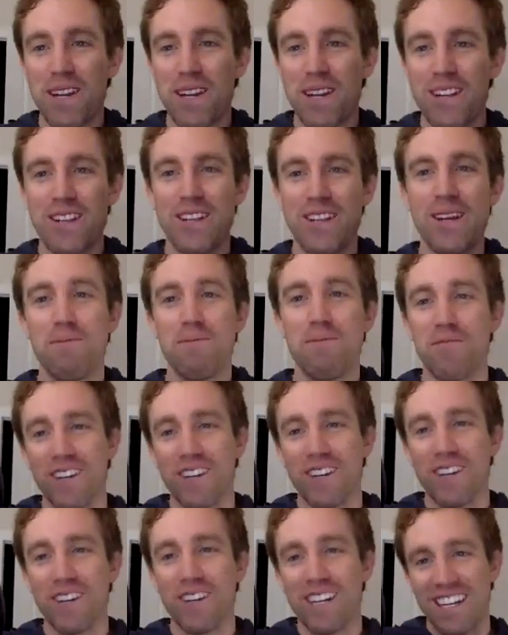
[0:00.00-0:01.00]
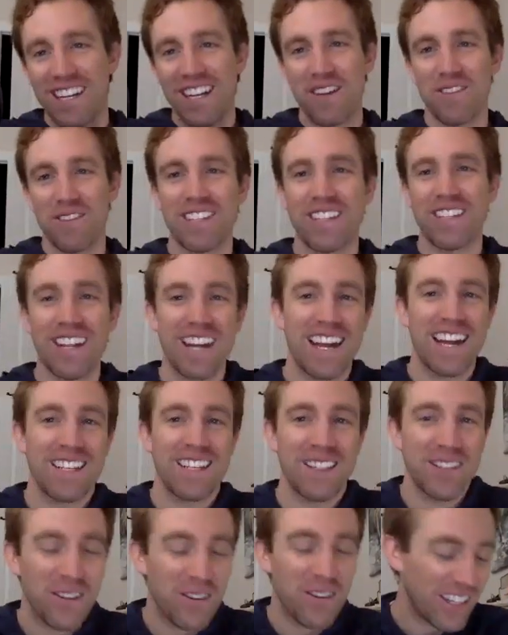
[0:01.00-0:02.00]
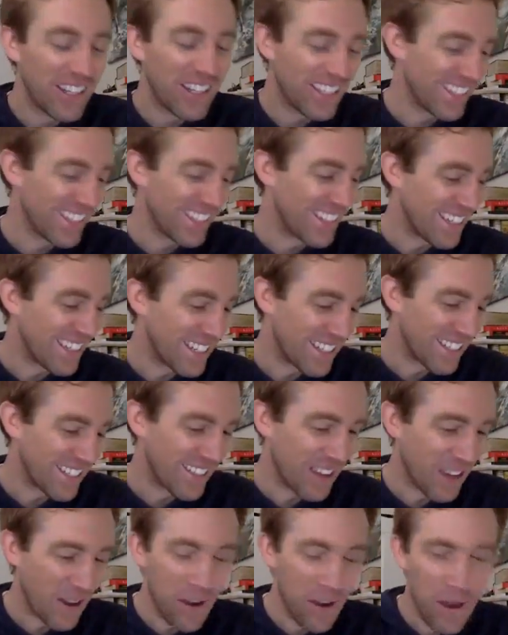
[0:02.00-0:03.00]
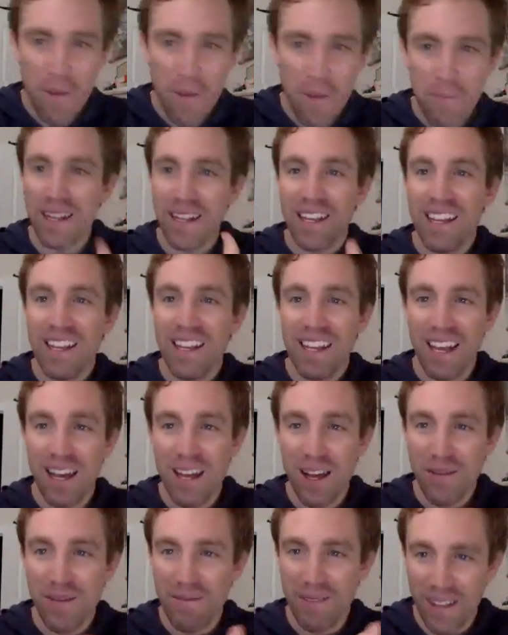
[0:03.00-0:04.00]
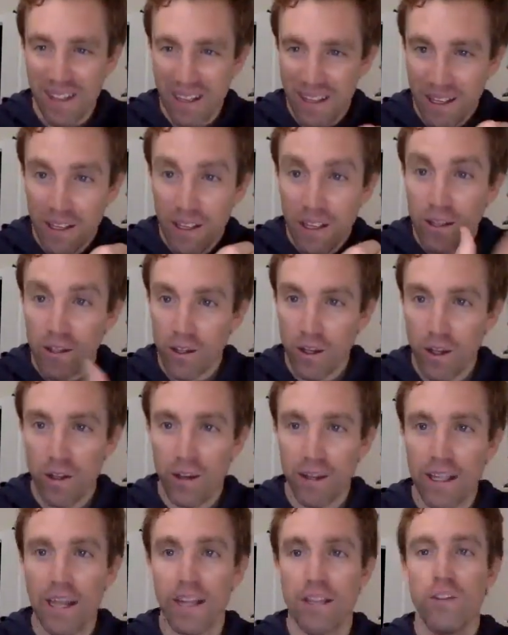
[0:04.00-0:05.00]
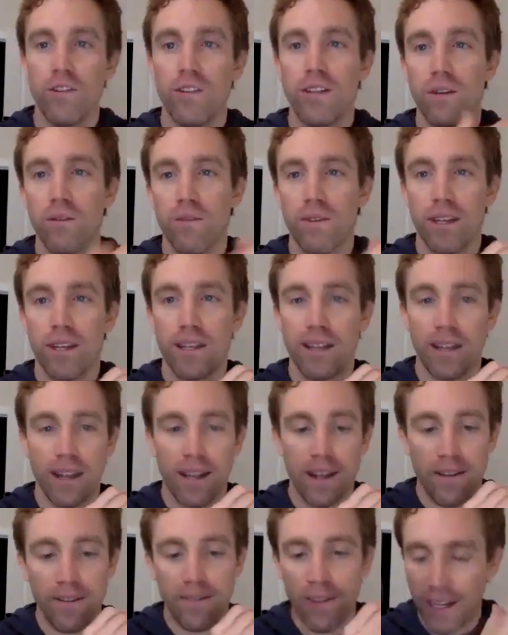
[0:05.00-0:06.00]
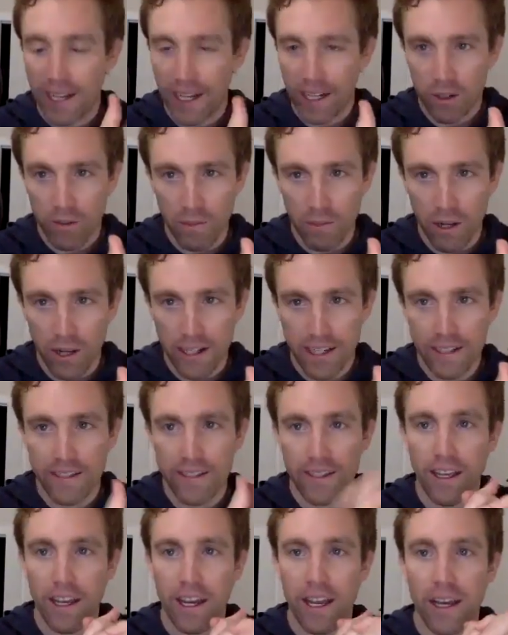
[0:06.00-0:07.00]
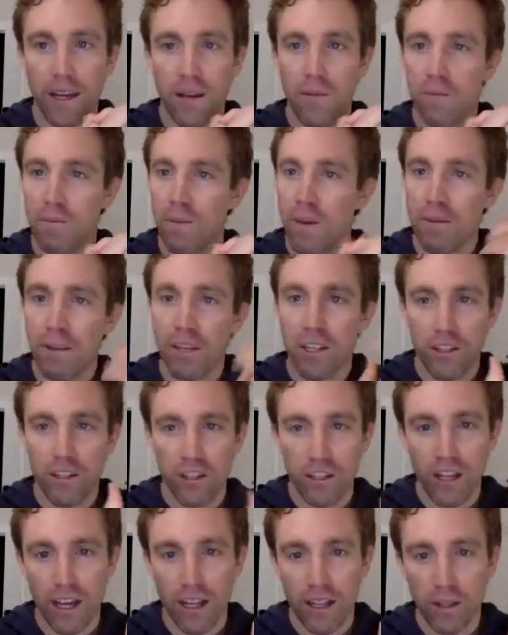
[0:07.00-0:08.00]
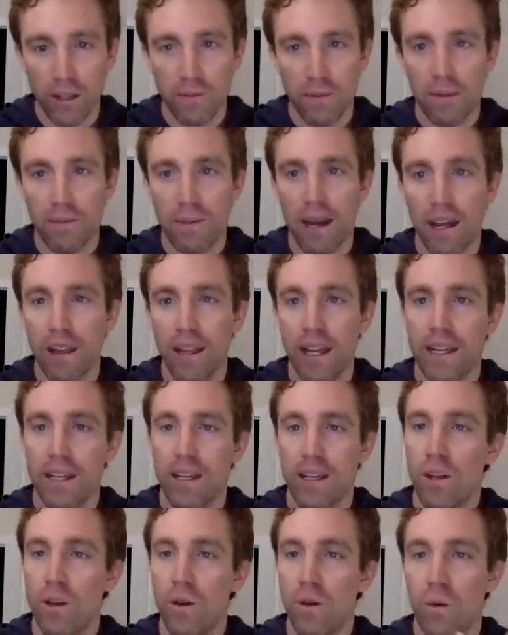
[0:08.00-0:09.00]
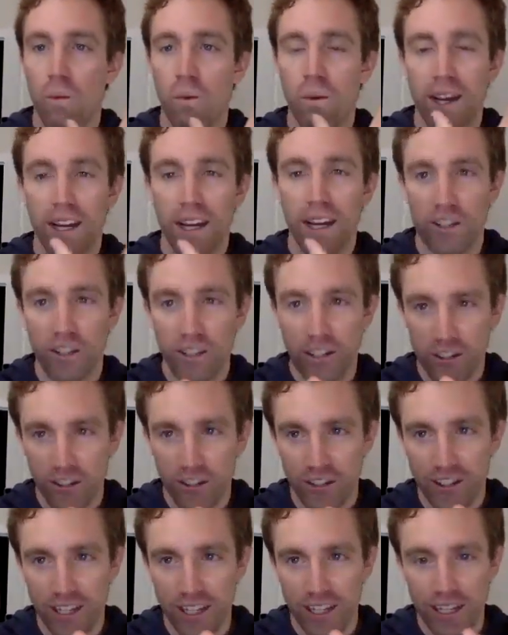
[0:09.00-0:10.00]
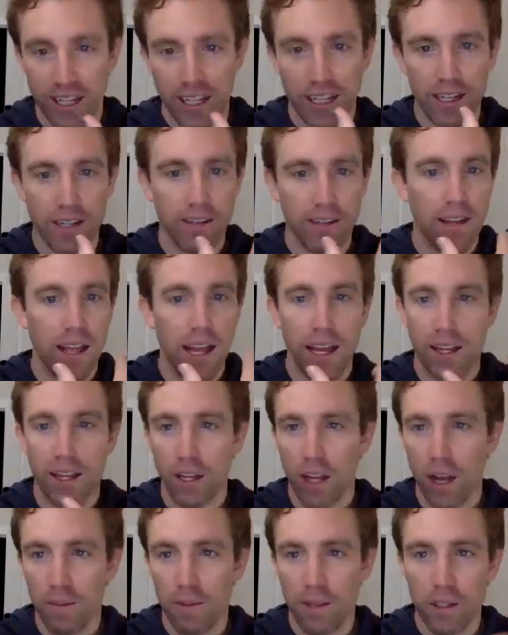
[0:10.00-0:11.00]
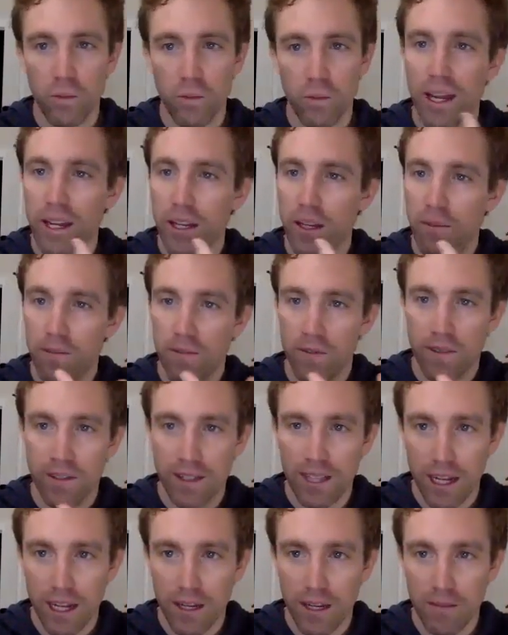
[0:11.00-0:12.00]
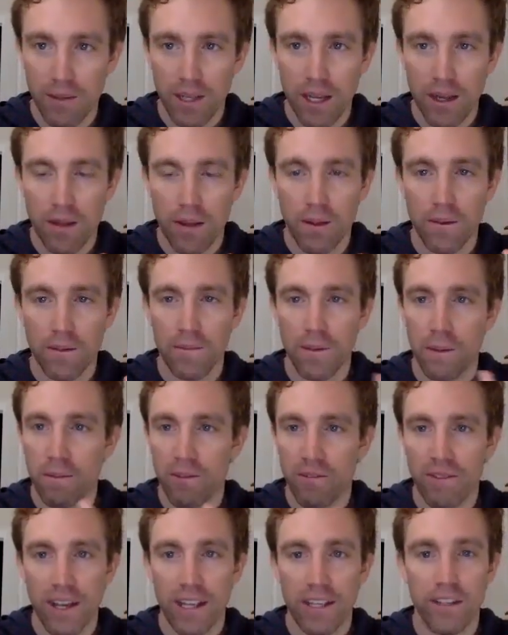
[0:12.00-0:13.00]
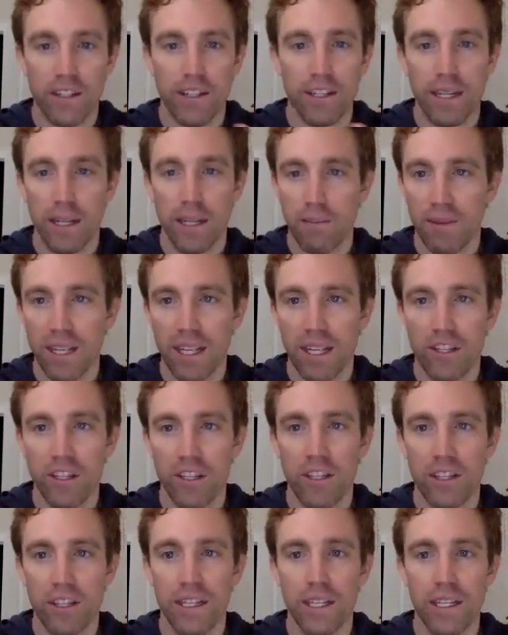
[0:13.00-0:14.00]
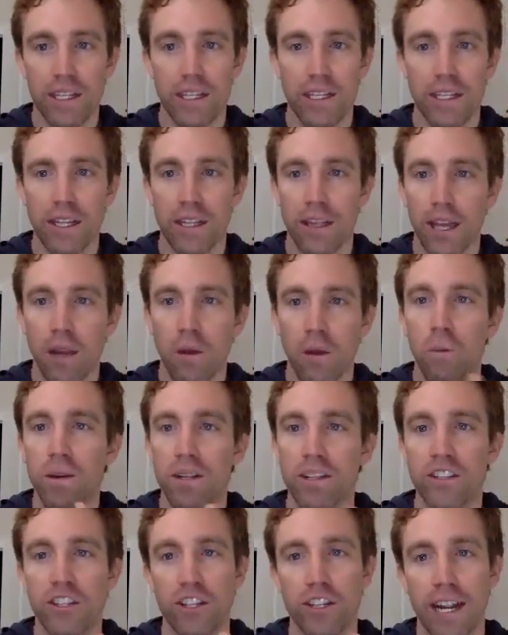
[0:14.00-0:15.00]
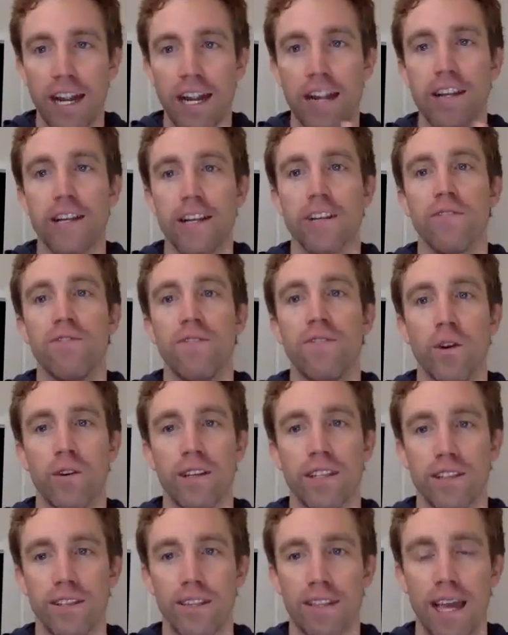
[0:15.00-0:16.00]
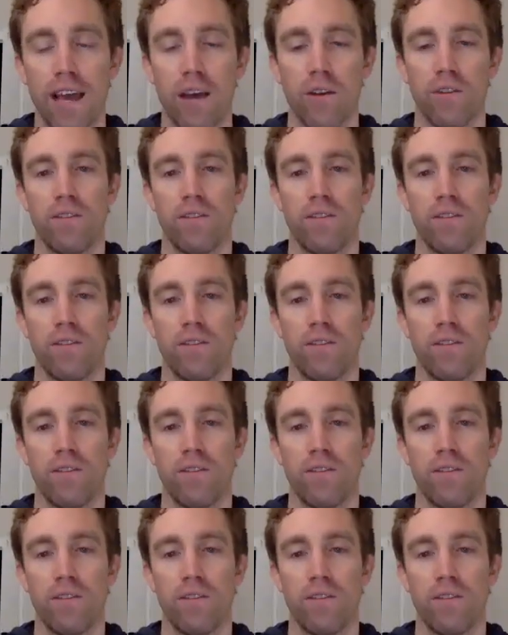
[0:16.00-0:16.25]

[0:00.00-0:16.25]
to butter you up before we started asking questions here. So, but so yeah, you deal in financial markets. Maybe could you talk a little bit about like what got you interested in economics, why you decided to become a professor, get a PhD, and like what's your area of focus now?